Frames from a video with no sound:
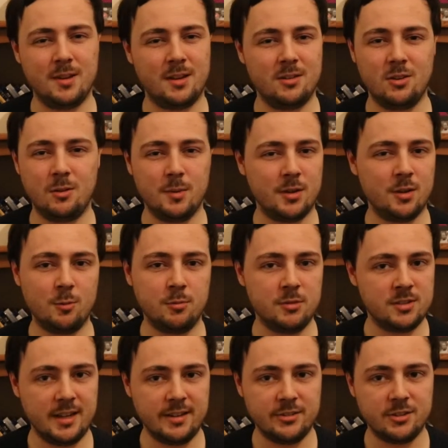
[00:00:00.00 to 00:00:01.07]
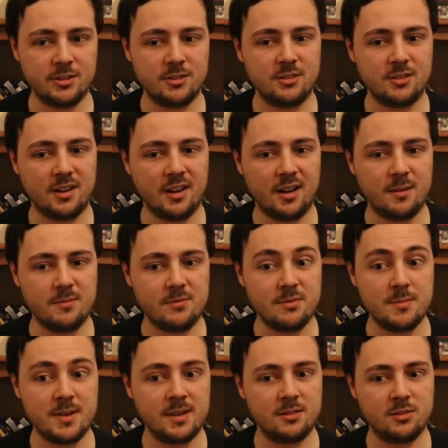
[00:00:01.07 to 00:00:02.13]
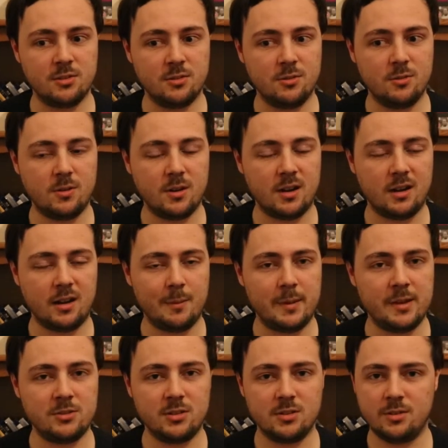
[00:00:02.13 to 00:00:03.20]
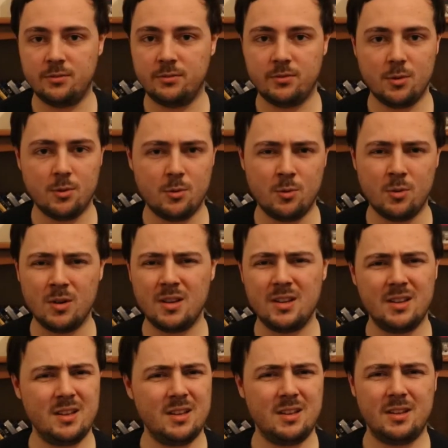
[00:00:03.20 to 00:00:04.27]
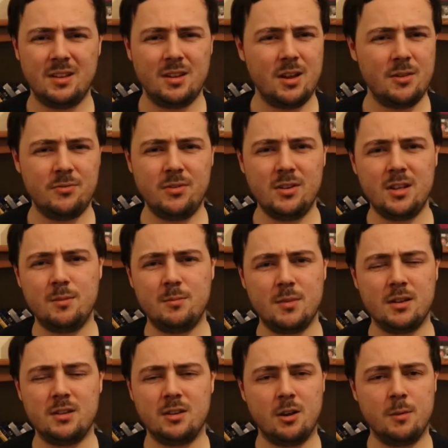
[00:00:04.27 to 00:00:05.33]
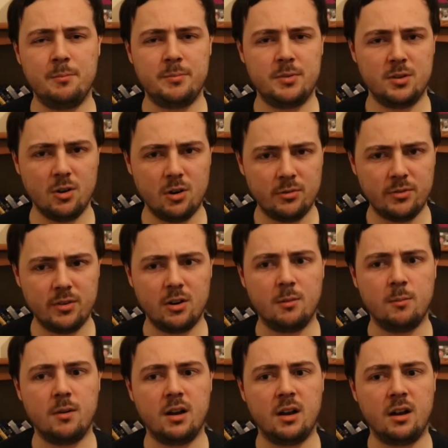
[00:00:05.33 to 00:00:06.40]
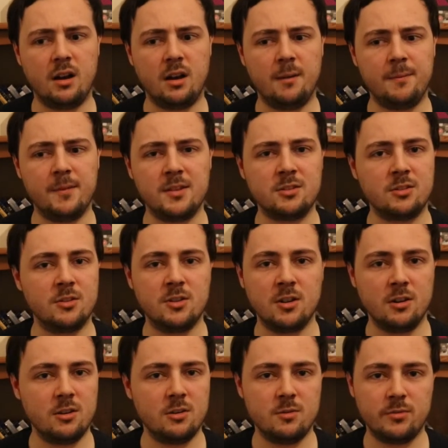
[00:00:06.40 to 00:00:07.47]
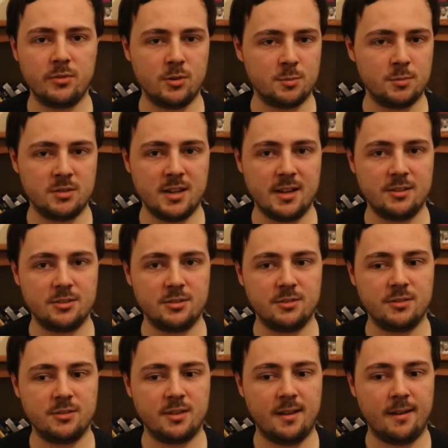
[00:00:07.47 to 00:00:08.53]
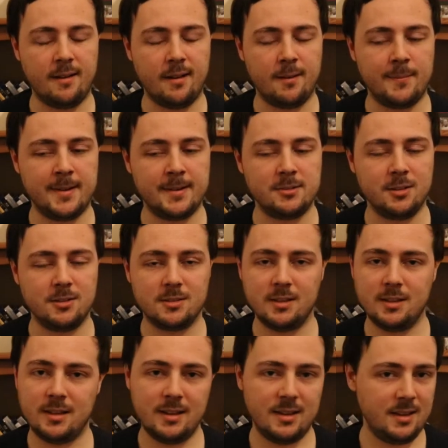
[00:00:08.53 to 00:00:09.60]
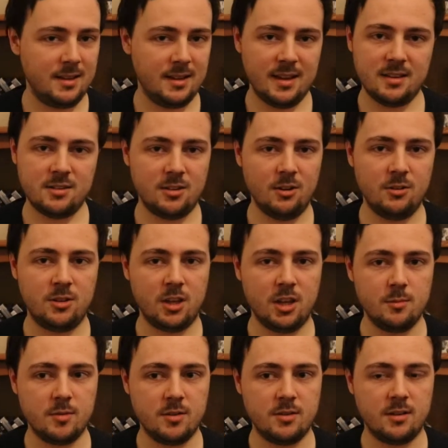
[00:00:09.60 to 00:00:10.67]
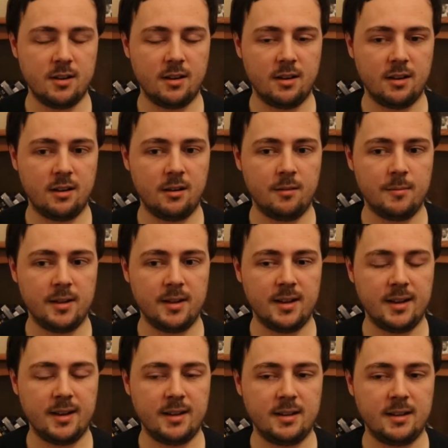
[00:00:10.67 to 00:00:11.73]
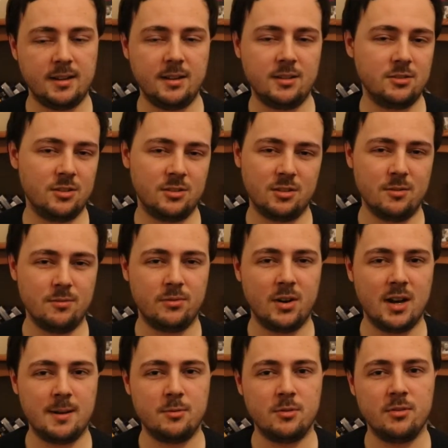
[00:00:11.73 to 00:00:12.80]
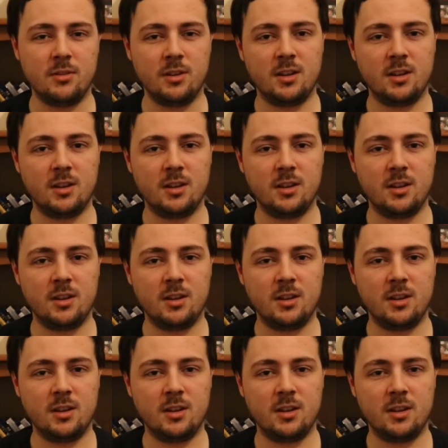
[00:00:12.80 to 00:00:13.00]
It could not be called pretentious for me at all. It's just a full, a fully, you know, pure film that's got no false pretensions and just, it's so human, just so vibrant.